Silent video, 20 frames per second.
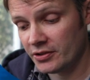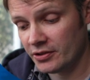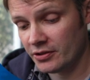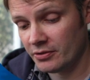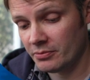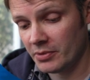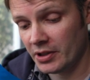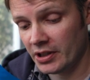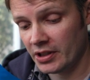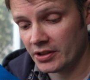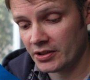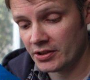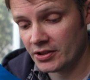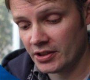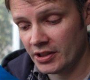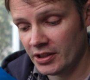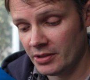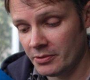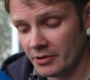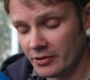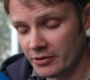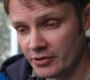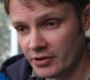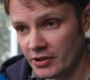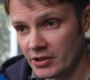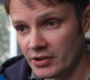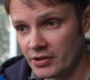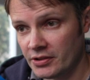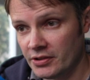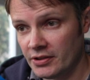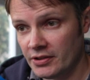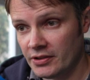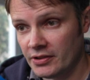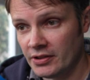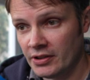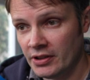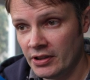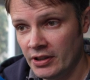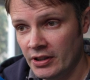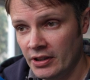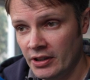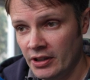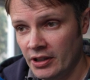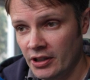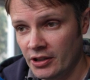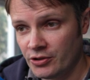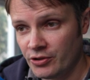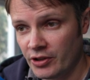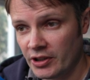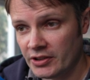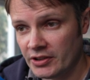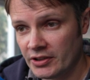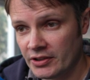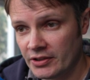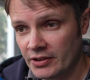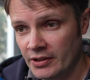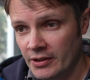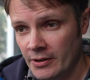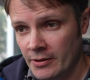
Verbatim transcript: to match email addresses? addresses?